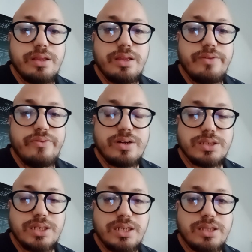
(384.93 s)

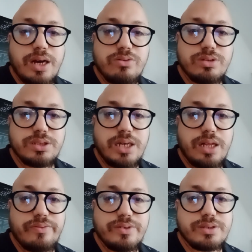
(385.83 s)
differentiate
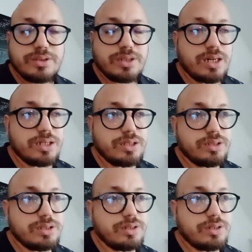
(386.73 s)
ourselves and